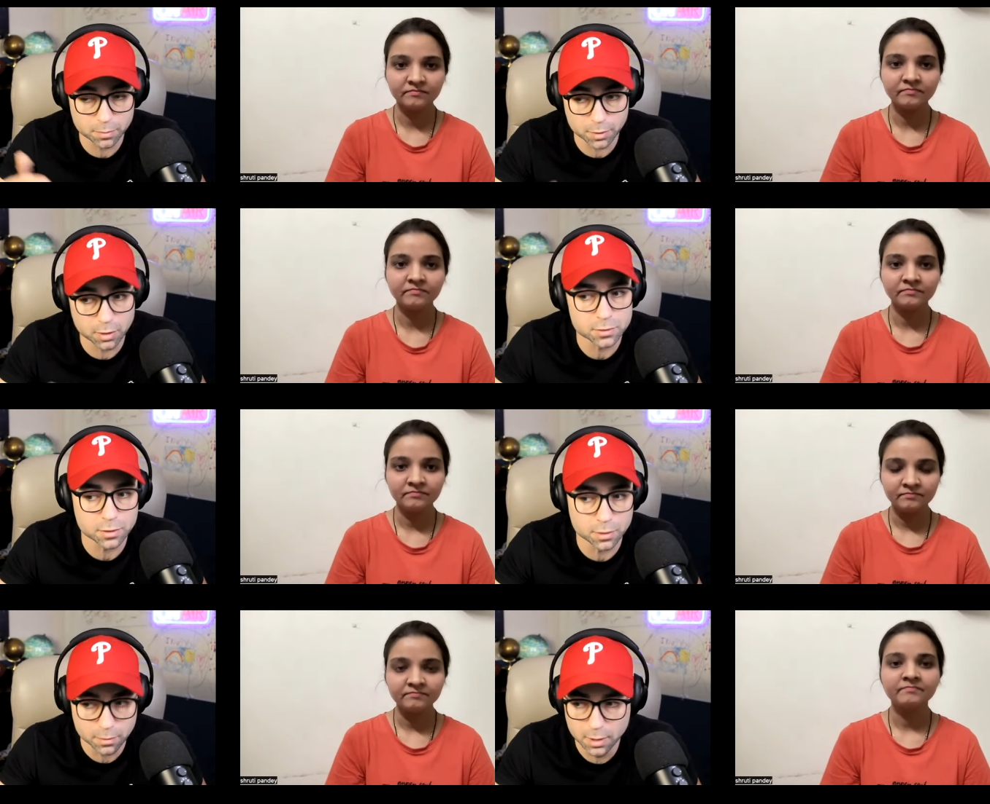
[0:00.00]
Speaker 1: but
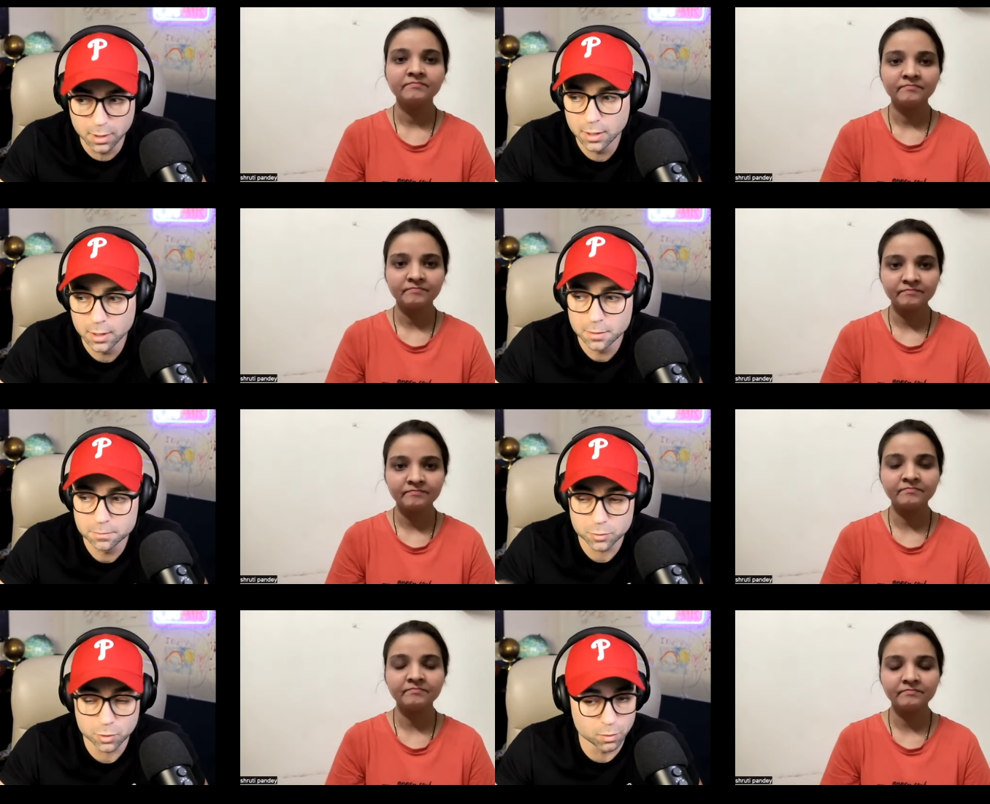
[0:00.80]
also mm.
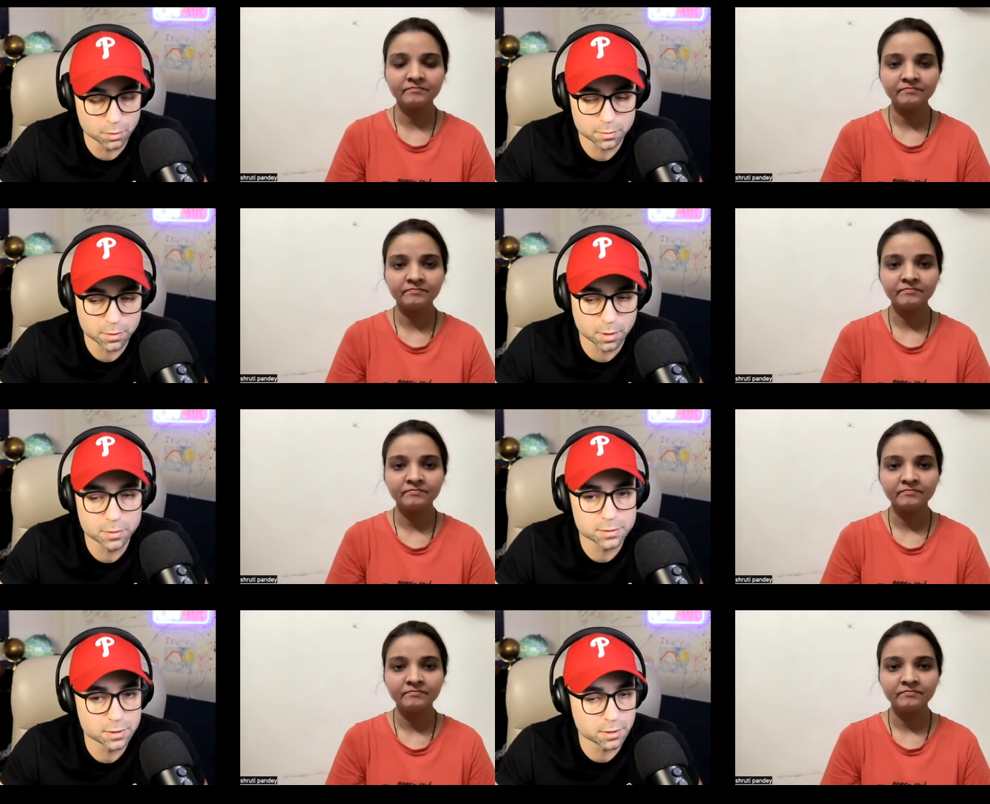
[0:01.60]
don't work with companies
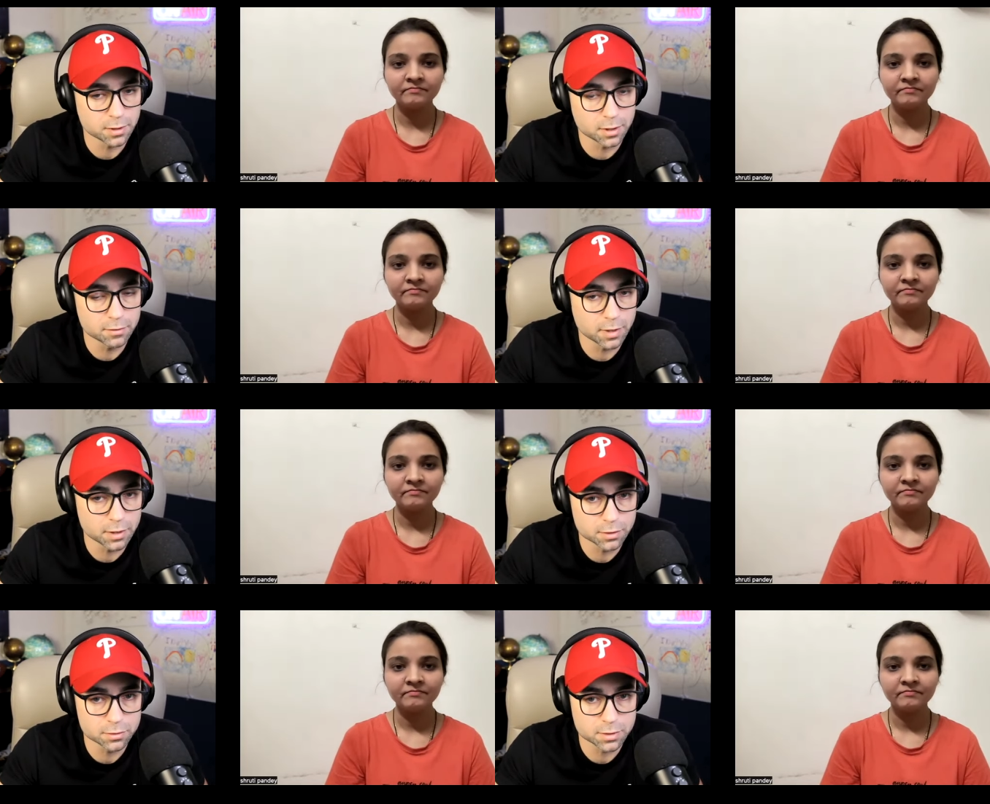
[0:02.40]
that are gonna undervalue
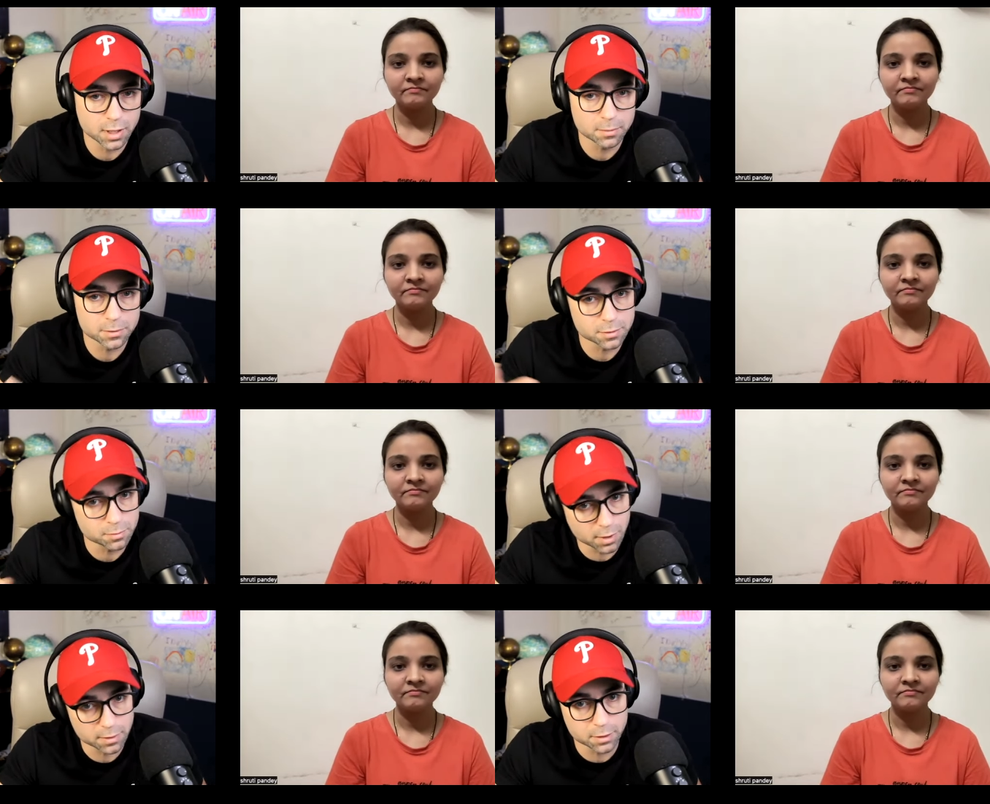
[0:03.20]
your time because they're
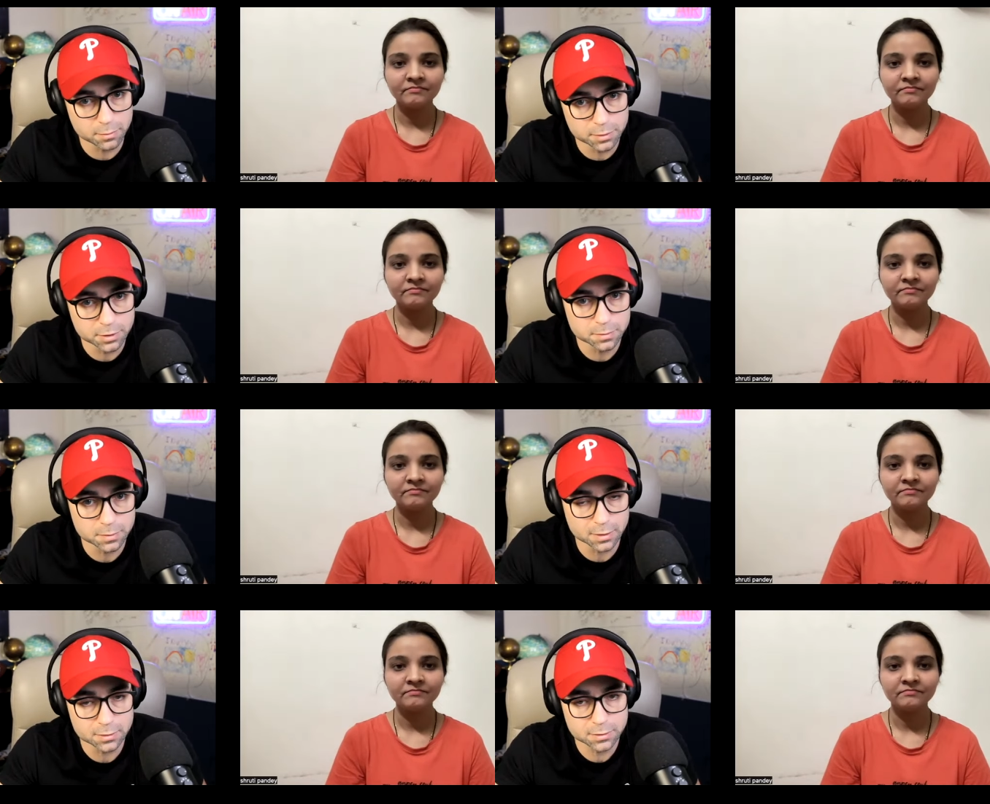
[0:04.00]
probably gonna be
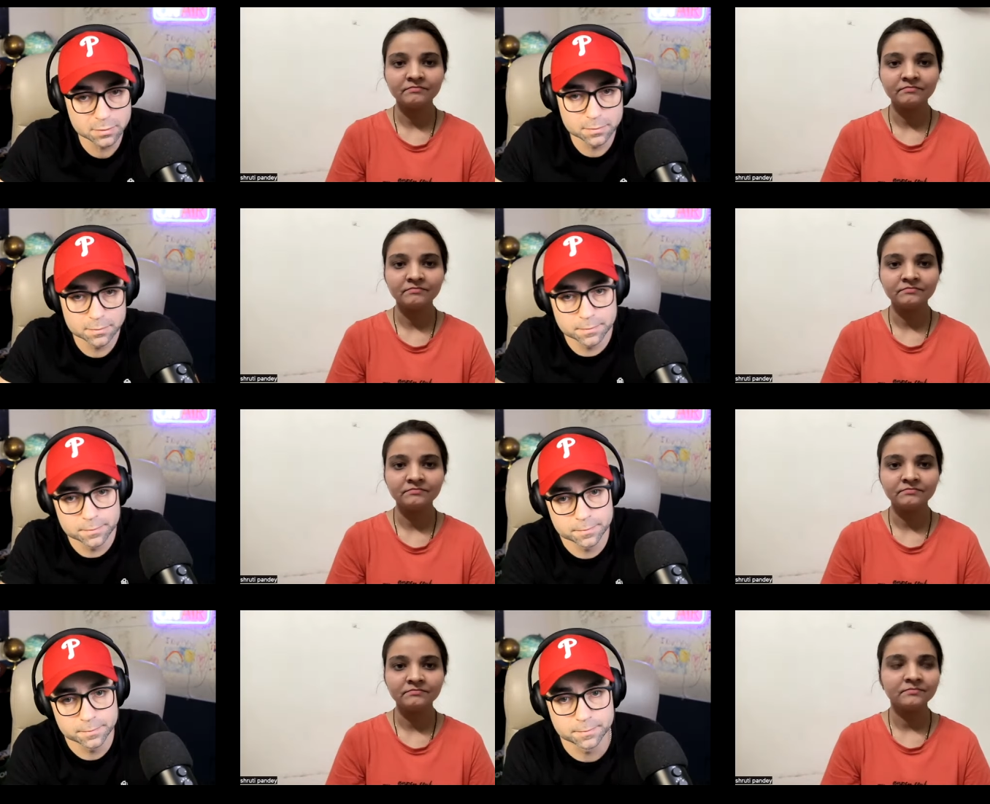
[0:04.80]
cheapskates.
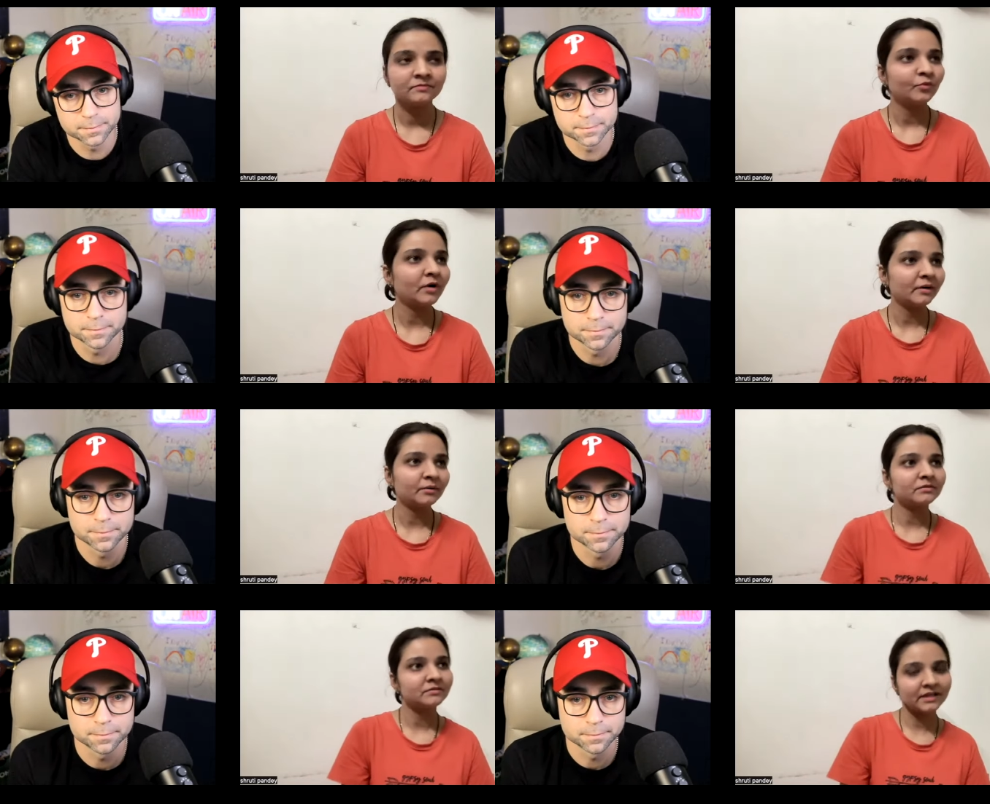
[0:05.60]

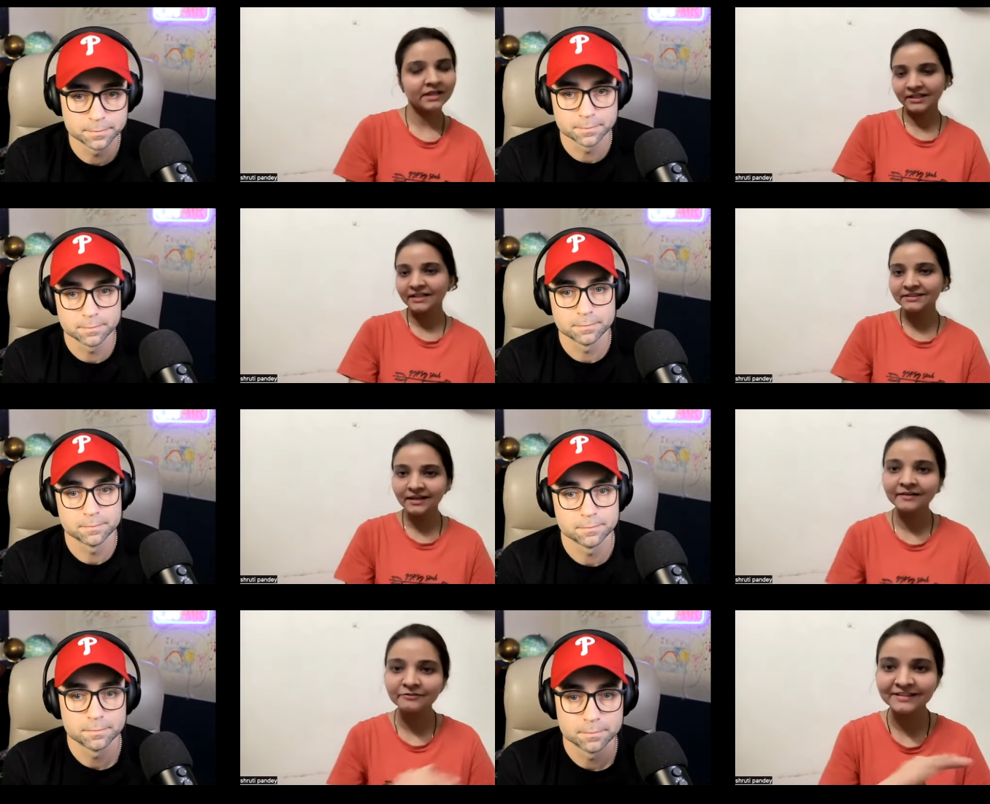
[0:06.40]
Speaker 2: Wow. Yeah, that's a
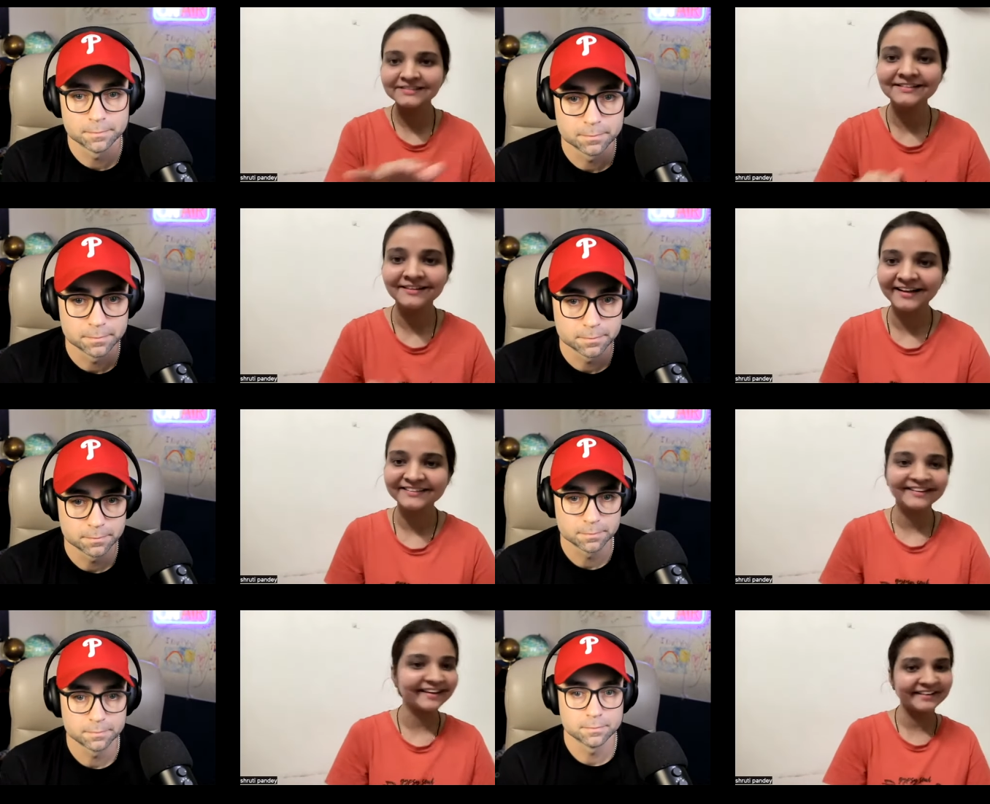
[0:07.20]
life lesson
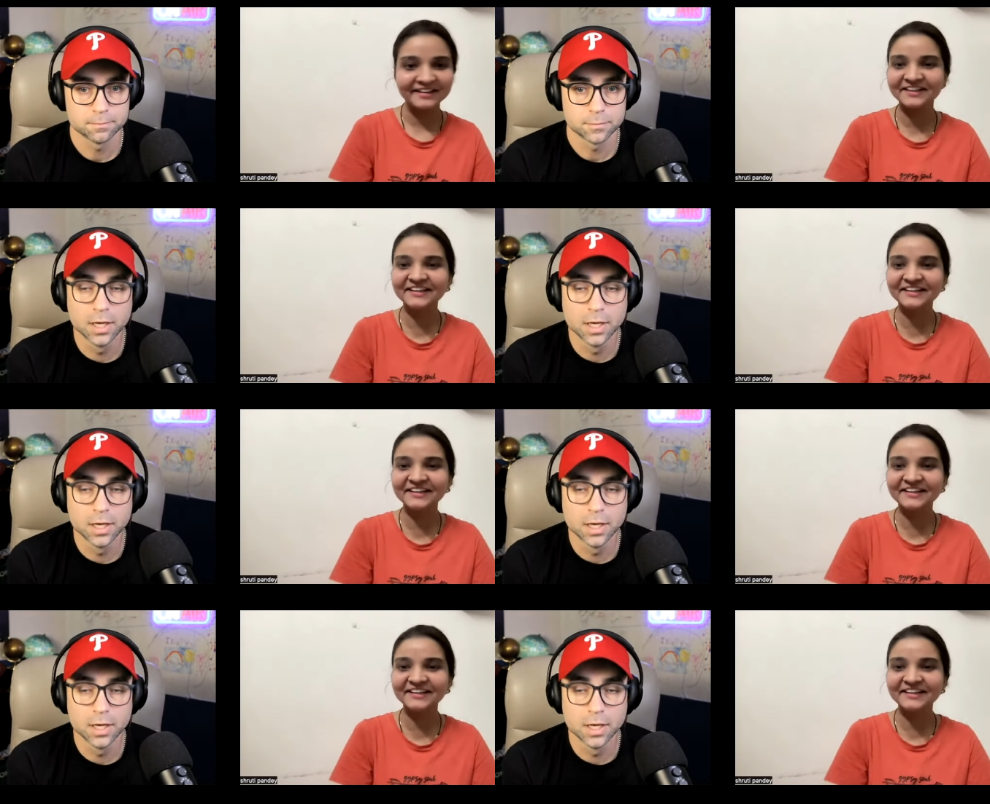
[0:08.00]
right there. Yeah.